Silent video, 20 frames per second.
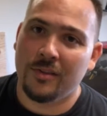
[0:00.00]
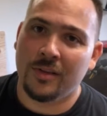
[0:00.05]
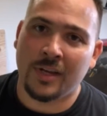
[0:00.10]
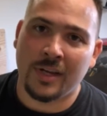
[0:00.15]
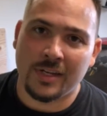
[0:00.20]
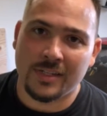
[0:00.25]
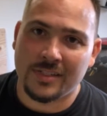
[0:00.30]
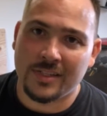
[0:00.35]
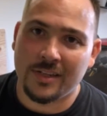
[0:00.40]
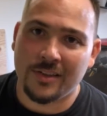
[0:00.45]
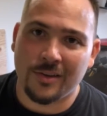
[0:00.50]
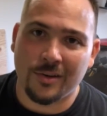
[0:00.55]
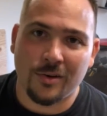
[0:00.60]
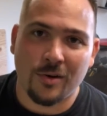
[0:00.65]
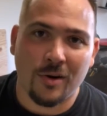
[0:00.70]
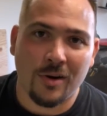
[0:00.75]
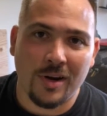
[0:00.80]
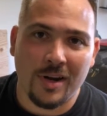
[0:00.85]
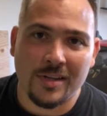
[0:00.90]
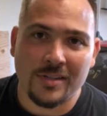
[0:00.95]
like I said, the
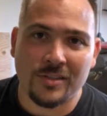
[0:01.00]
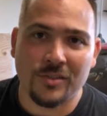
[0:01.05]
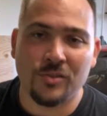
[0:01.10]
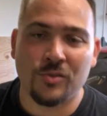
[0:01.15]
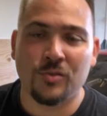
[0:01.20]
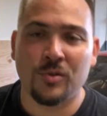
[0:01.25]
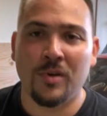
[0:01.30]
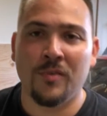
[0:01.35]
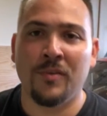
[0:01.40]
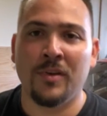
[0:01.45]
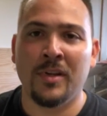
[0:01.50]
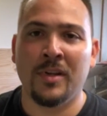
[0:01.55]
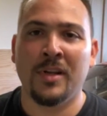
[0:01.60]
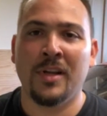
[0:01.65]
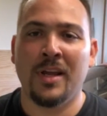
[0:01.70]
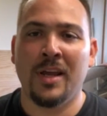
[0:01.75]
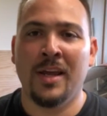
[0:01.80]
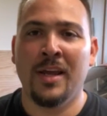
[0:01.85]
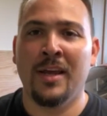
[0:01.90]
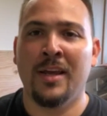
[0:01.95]
car hasn't driven
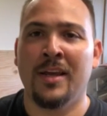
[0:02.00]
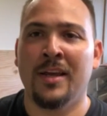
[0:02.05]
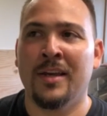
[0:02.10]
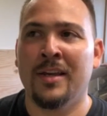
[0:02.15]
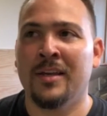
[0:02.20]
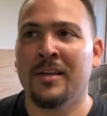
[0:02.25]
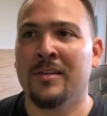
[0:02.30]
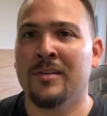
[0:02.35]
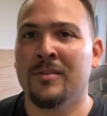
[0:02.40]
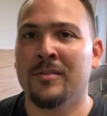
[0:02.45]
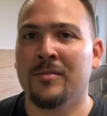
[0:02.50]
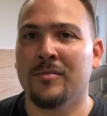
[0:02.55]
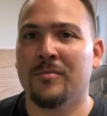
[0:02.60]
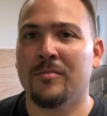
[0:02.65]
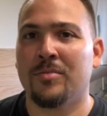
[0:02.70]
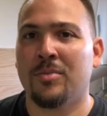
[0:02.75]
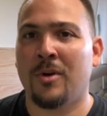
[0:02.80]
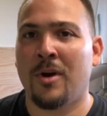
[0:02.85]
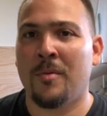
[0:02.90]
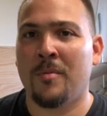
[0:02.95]
in
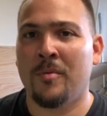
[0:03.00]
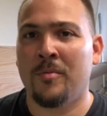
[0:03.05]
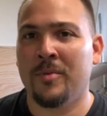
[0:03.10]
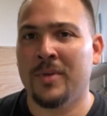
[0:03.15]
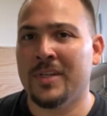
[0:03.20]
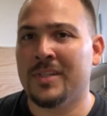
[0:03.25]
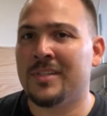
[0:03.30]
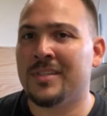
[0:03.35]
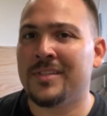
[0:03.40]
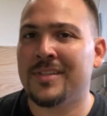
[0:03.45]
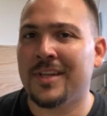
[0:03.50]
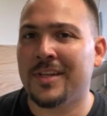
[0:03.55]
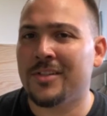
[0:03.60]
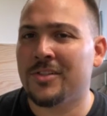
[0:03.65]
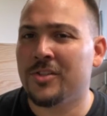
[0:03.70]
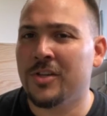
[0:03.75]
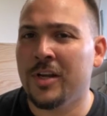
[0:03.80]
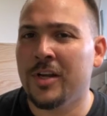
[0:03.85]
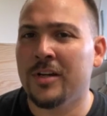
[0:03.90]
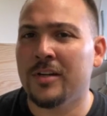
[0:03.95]
probably
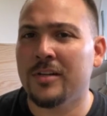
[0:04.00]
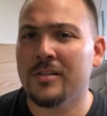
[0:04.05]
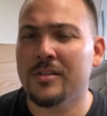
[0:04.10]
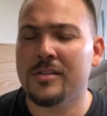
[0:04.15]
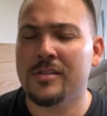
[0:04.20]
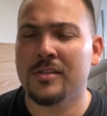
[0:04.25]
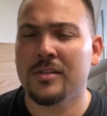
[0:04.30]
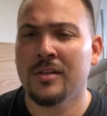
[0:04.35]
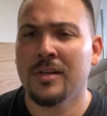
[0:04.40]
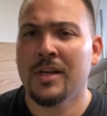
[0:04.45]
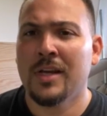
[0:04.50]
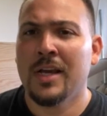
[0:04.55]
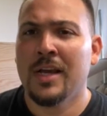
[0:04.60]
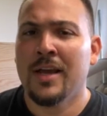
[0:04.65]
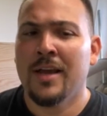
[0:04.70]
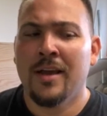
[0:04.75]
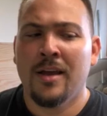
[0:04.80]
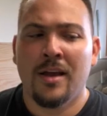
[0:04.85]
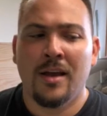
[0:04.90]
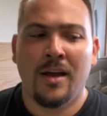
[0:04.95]
6 years.
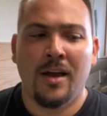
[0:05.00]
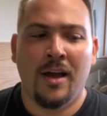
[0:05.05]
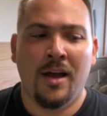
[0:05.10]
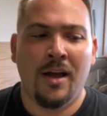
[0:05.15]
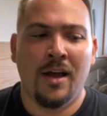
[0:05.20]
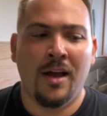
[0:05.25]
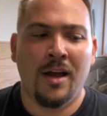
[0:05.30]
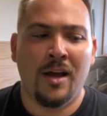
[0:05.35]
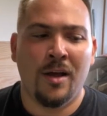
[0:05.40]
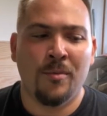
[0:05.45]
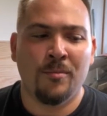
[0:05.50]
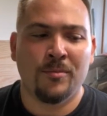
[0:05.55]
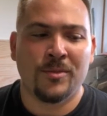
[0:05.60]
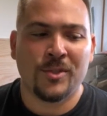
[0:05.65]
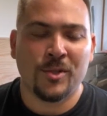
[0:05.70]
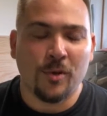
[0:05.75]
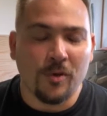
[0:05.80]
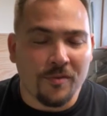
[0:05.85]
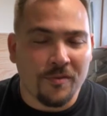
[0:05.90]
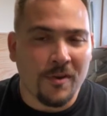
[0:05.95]

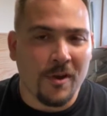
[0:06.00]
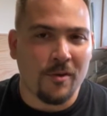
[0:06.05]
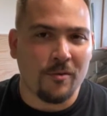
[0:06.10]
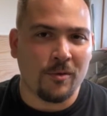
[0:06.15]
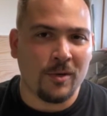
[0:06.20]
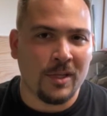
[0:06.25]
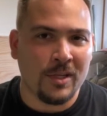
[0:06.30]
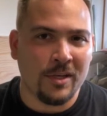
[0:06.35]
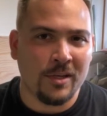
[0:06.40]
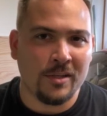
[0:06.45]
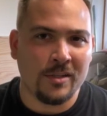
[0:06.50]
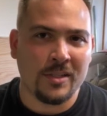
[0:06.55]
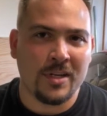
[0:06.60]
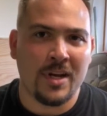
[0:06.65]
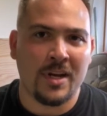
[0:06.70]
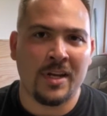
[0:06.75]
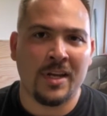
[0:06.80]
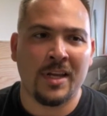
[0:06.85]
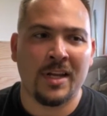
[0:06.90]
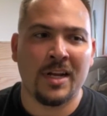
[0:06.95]
So it felt really good to
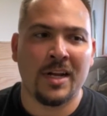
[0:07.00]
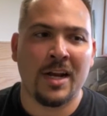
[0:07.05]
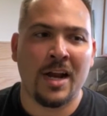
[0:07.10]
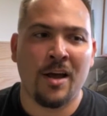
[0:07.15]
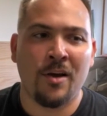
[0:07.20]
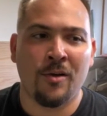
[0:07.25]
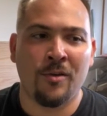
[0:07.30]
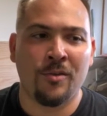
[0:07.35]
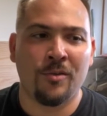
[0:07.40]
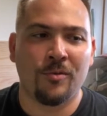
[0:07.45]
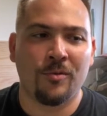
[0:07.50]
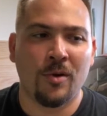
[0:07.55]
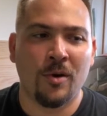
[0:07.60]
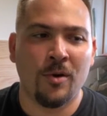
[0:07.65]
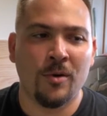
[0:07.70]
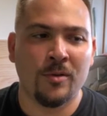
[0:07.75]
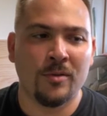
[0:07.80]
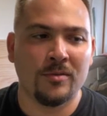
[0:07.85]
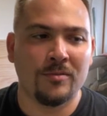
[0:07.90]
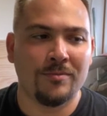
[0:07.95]
kind of get it out on the
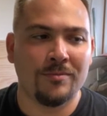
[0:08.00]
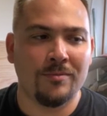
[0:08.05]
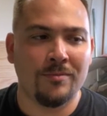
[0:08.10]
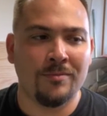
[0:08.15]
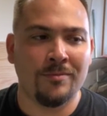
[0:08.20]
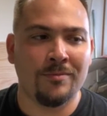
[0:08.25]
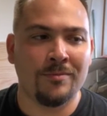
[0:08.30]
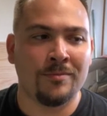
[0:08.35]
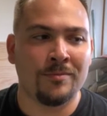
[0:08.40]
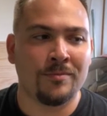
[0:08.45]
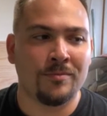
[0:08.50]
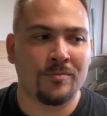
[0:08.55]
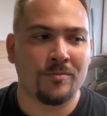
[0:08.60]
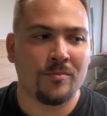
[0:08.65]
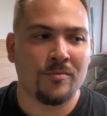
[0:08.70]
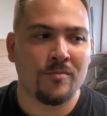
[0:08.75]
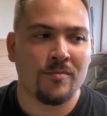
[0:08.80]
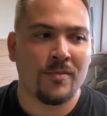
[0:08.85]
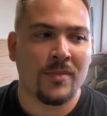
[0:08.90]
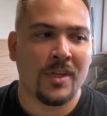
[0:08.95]
road.
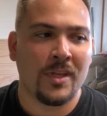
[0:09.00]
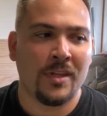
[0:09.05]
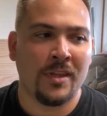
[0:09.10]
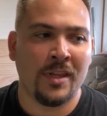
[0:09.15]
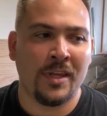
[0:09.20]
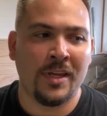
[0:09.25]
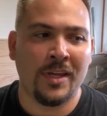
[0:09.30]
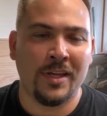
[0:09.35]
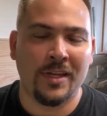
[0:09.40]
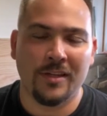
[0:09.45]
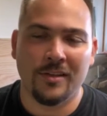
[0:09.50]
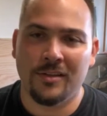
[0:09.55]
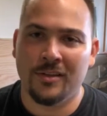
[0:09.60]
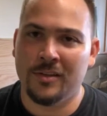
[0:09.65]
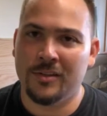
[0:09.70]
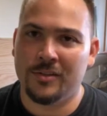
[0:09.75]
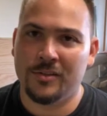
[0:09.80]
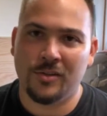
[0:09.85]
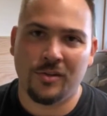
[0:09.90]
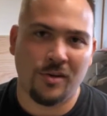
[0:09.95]
The
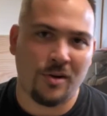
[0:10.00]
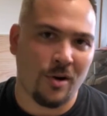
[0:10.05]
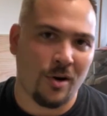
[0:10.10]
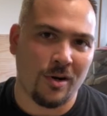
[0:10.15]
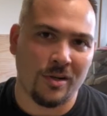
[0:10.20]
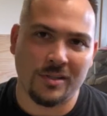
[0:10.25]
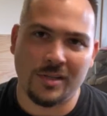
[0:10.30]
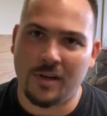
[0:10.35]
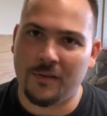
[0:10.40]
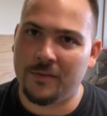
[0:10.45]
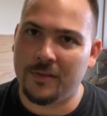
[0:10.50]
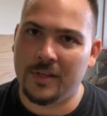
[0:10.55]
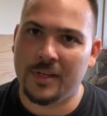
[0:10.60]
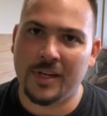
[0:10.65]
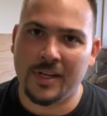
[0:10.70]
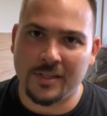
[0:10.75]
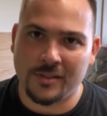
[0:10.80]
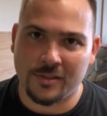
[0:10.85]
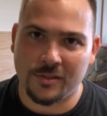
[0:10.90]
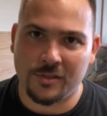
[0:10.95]
car definitely
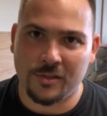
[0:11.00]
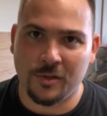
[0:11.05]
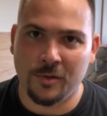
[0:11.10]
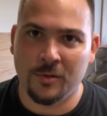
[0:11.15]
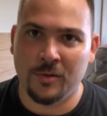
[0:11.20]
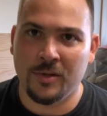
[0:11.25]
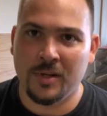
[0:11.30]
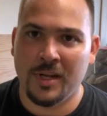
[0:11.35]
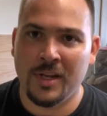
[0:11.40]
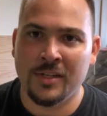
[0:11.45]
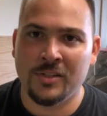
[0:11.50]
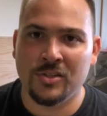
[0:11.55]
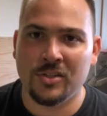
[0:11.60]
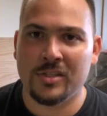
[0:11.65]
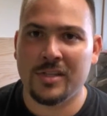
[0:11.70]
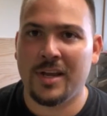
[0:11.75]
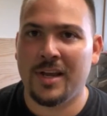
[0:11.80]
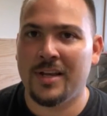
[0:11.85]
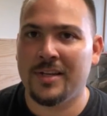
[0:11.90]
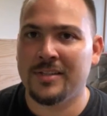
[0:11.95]
needs a tune. It
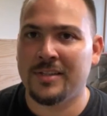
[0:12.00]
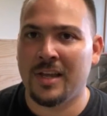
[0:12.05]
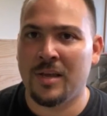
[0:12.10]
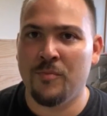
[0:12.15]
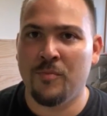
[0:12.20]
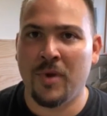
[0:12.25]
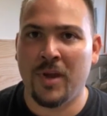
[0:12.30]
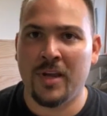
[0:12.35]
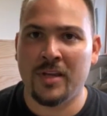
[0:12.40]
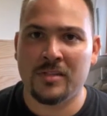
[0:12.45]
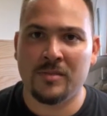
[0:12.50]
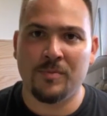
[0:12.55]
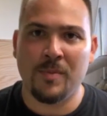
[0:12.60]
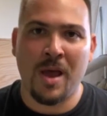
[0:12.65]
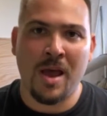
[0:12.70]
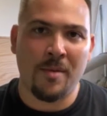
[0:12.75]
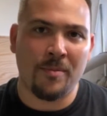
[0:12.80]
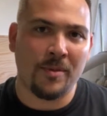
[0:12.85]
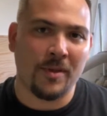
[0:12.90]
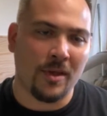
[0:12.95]
just has a base
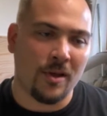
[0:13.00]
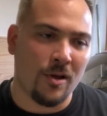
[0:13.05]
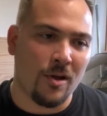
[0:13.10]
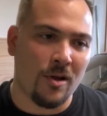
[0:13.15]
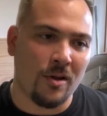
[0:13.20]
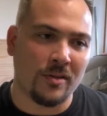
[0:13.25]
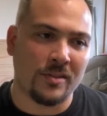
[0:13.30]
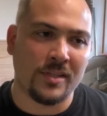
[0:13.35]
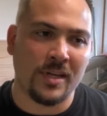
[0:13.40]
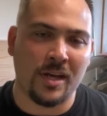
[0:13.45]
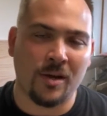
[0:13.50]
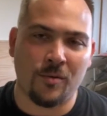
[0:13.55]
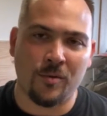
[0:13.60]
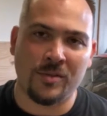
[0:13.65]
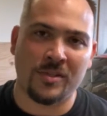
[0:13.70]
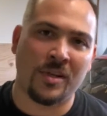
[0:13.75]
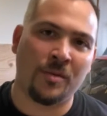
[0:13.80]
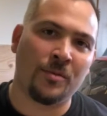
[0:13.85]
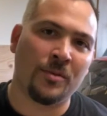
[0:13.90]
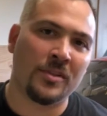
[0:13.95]
map that Haltech
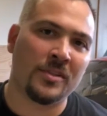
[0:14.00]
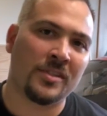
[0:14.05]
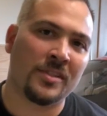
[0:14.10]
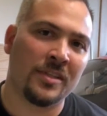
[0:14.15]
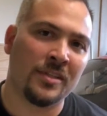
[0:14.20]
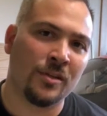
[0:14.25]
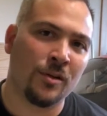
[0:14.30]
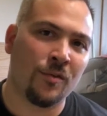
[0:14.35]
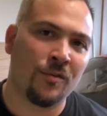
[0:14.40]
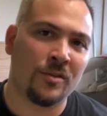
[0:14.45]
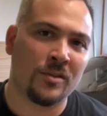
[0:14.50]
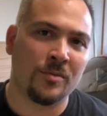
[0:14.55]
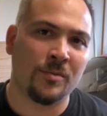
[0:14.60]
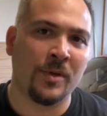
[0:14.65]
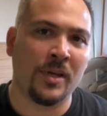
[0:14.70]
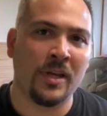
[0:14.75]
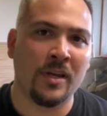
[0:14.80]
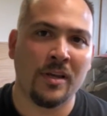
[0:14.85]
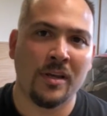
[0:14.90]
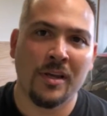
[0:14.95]
was able to send over to
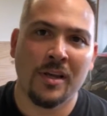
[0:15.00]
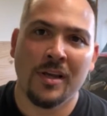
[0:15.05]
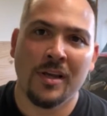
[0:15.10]
me